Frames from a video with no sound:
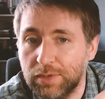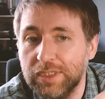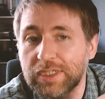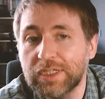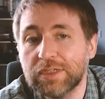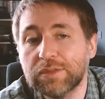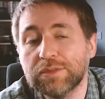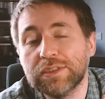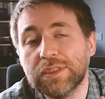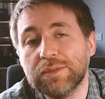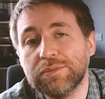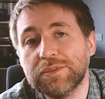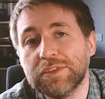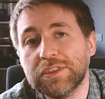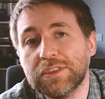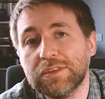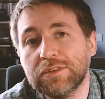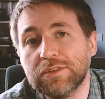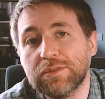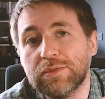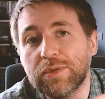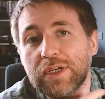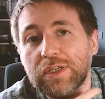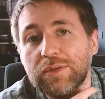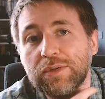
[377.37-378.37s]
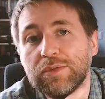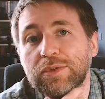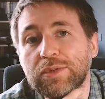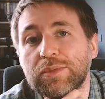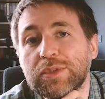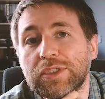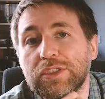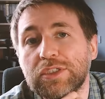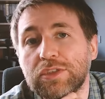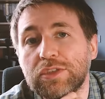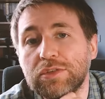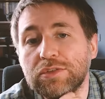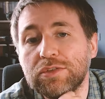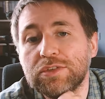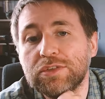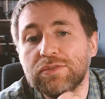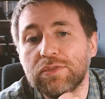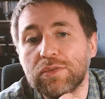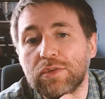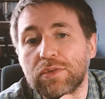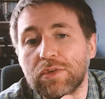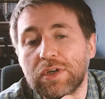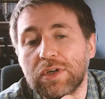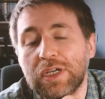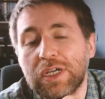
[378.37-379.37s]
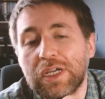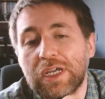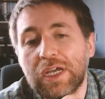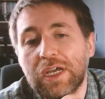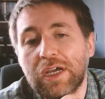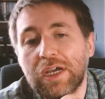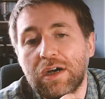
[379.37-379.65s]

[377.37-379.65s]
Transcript: what E equals MC squared would have been used for,